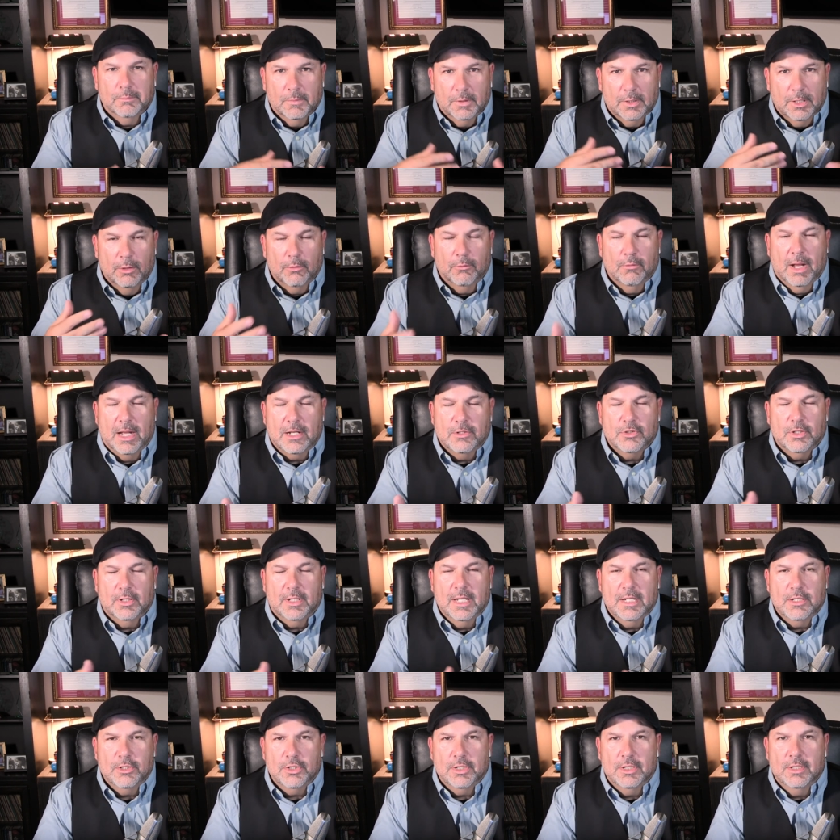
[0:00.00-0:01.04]

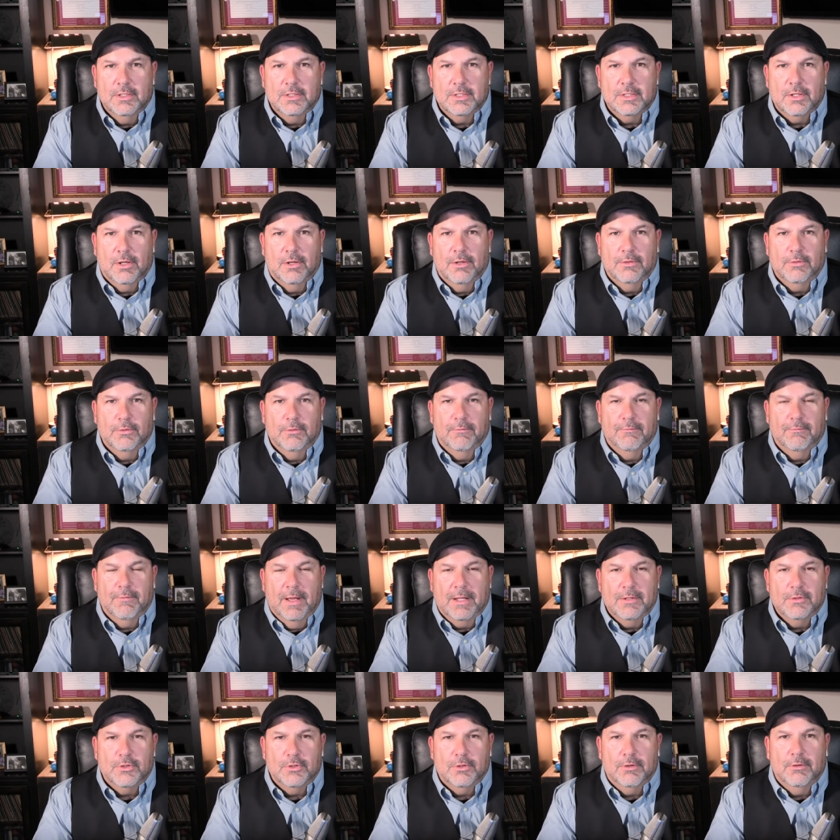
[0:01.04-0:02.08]
Congratulations on your
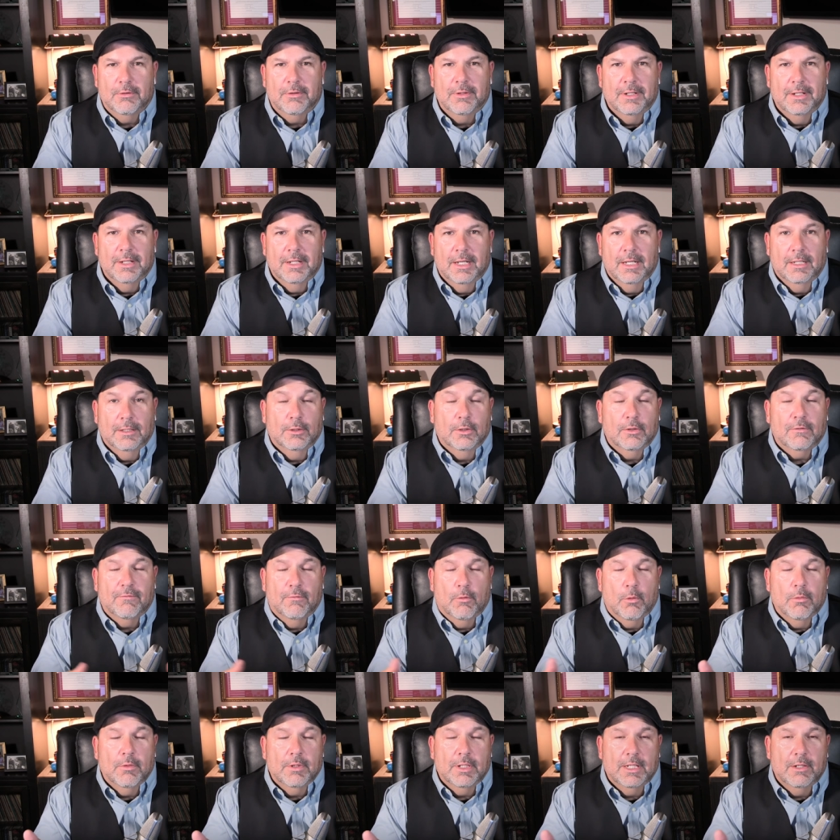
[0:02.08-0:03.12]
venture and look
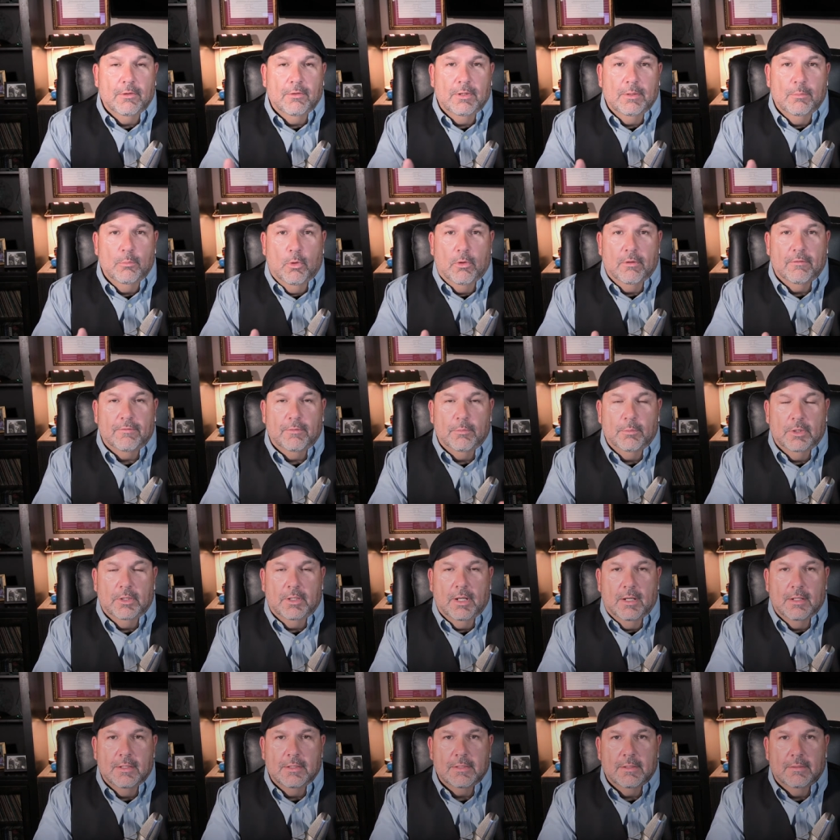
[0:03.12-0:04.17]
forward to hearing more from you
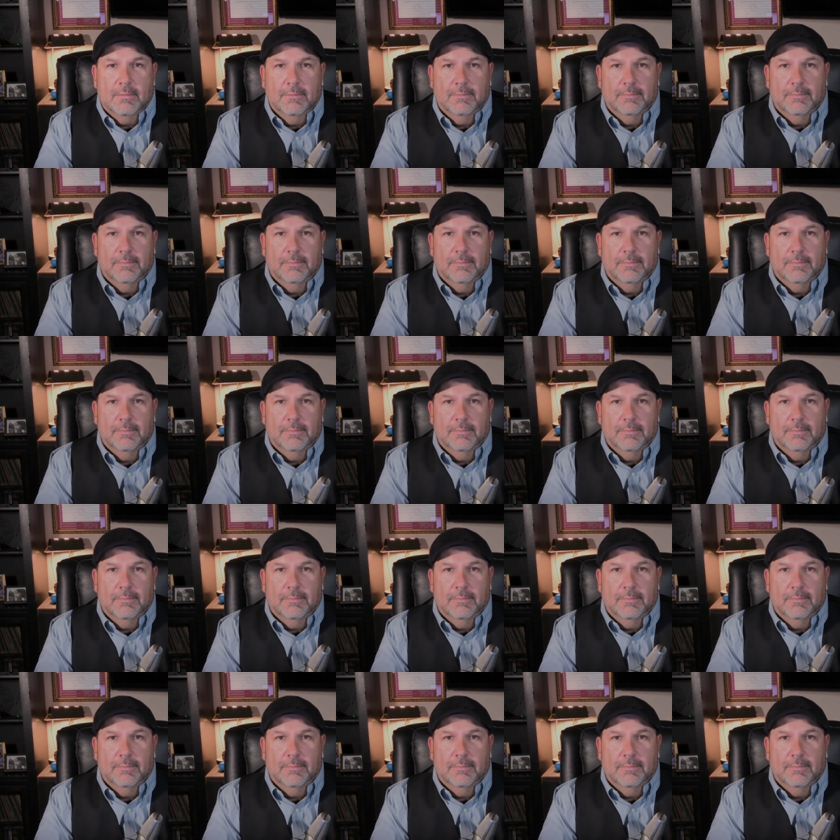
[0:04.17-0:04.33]
guys.